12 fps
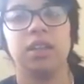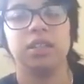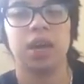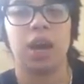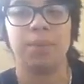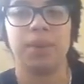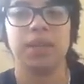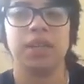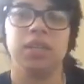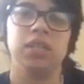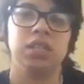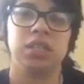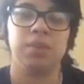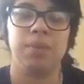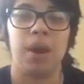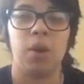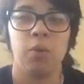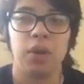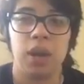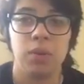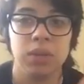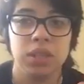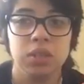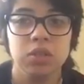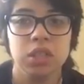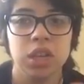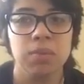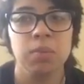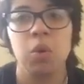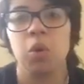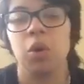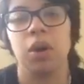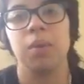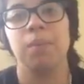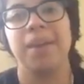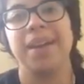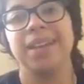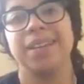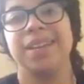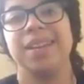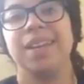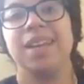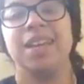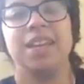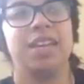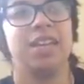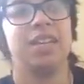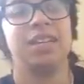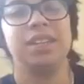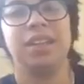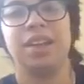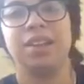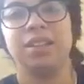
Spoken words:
topic is about when I went to Job Corps back in